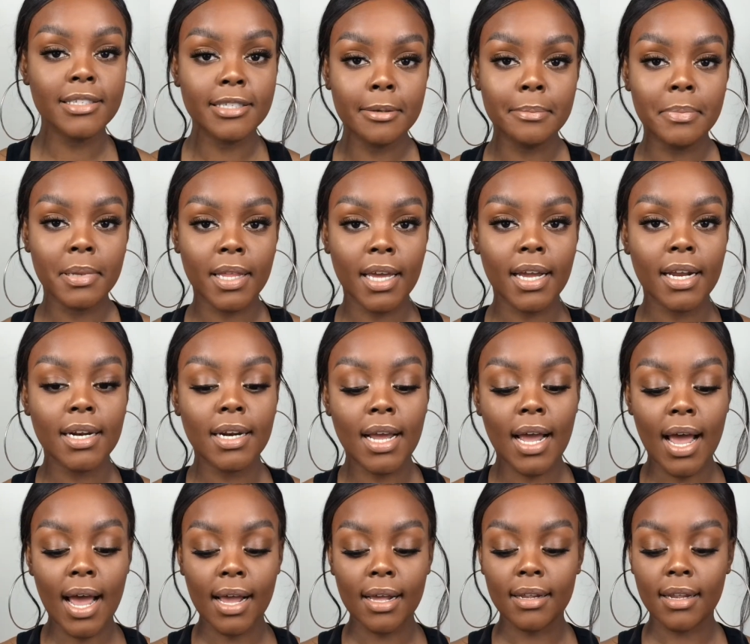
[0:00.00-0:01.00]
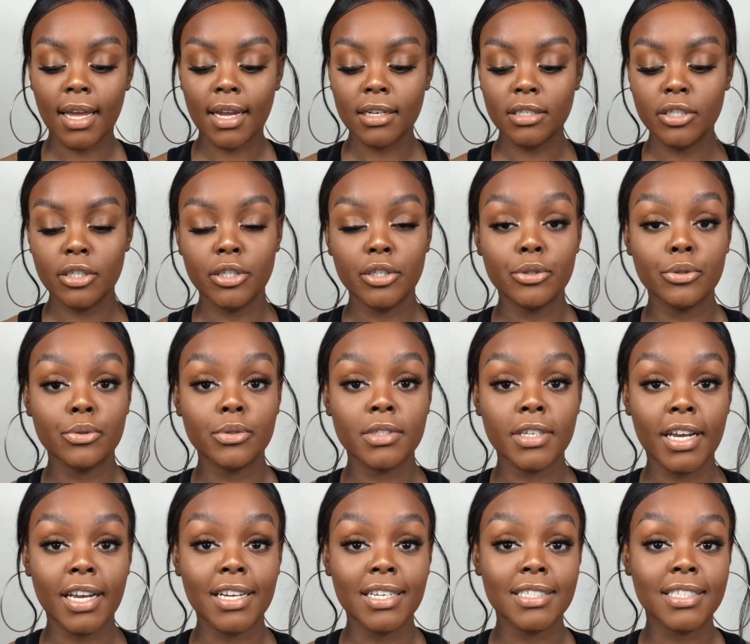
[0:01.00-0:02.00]
To blend, I like to
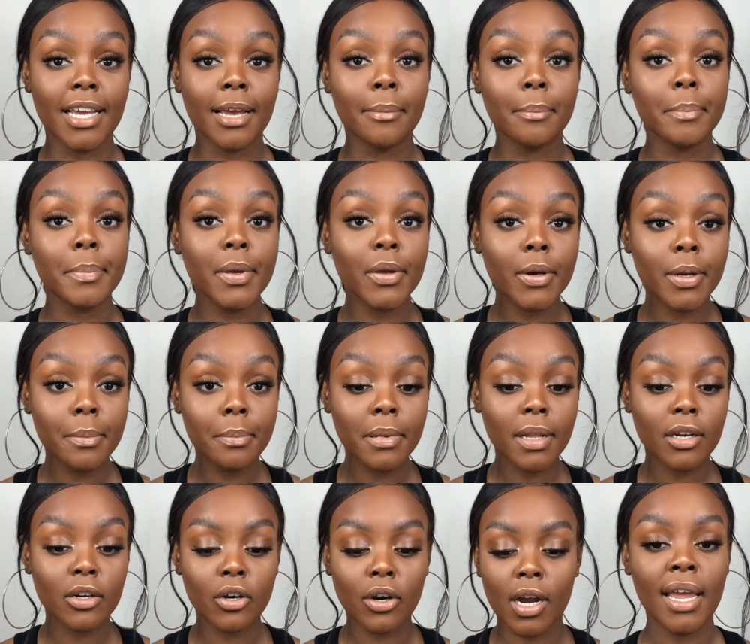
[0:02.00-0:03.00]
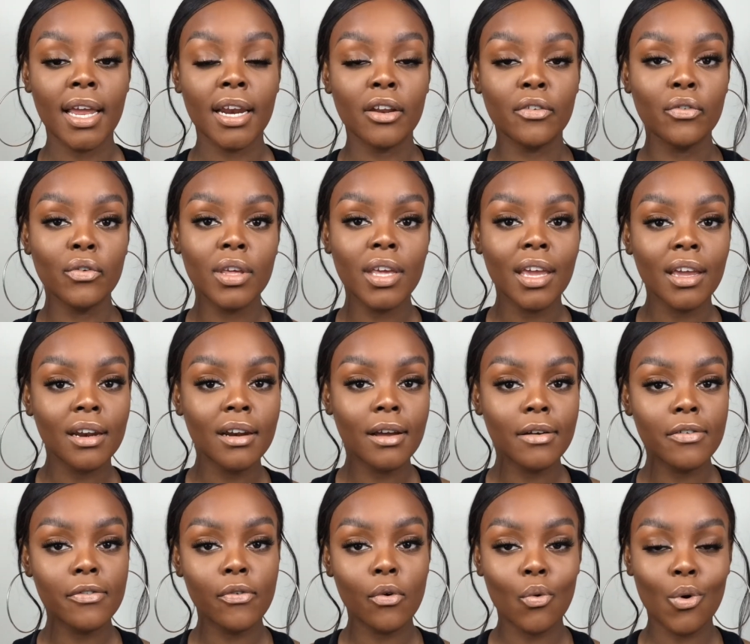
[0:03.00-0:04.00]
use a damp beauty blender, and if you can't
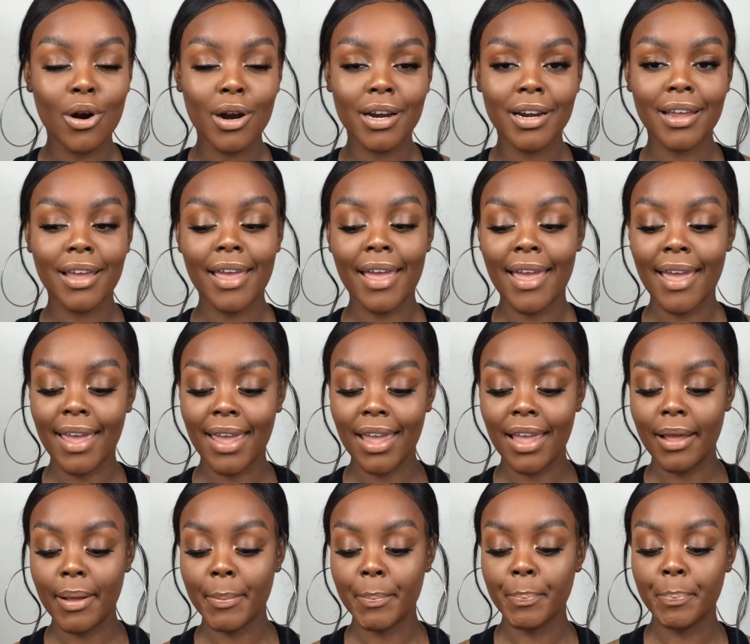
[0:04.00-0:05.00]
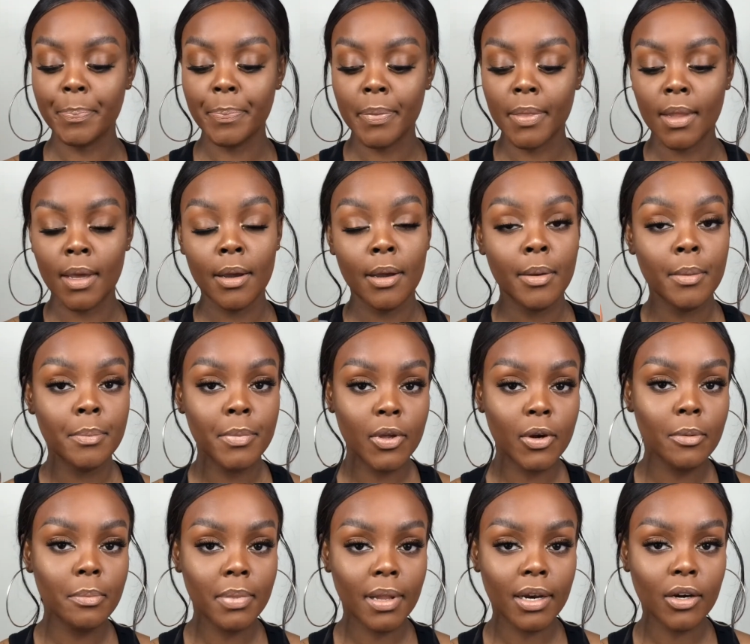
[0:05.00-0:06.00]
afford a
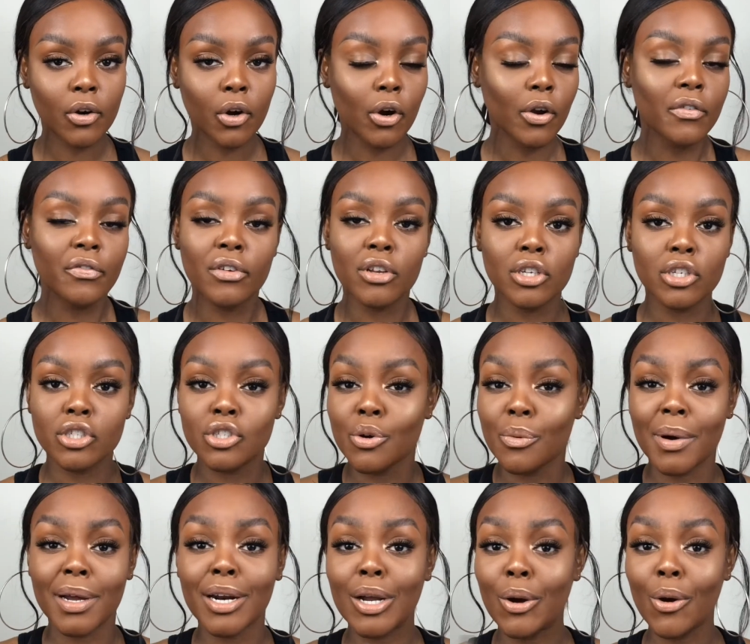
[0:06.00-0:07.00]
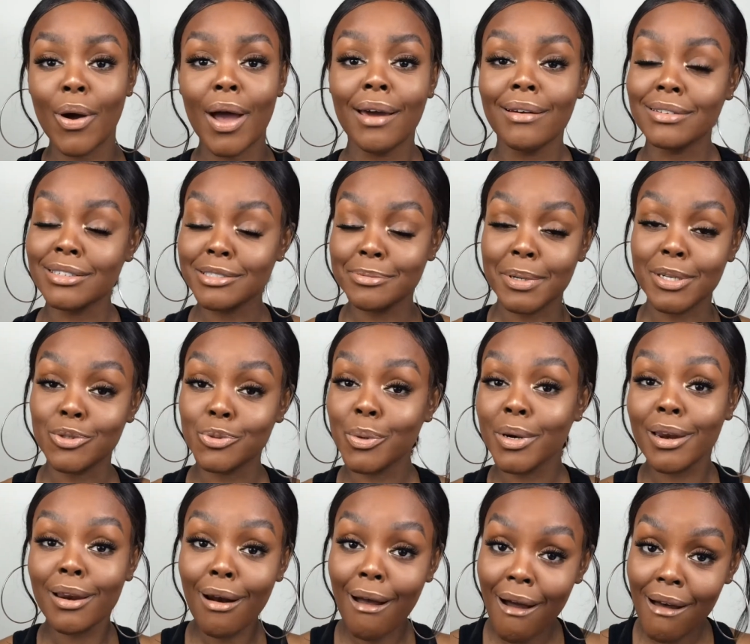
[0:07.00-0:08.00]
beauty blender, or if you just don't want to go out and spend
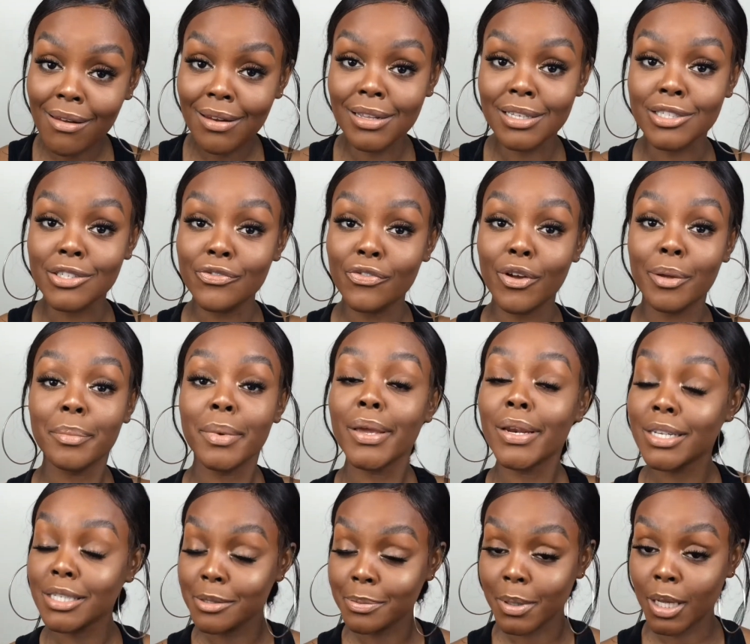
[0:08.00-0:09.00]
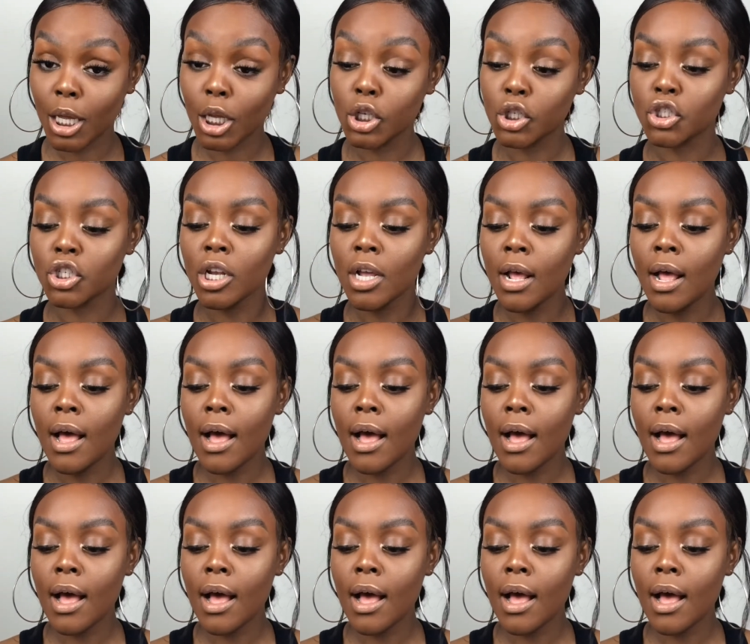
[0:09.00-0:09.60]
$20 for a beauty sponge,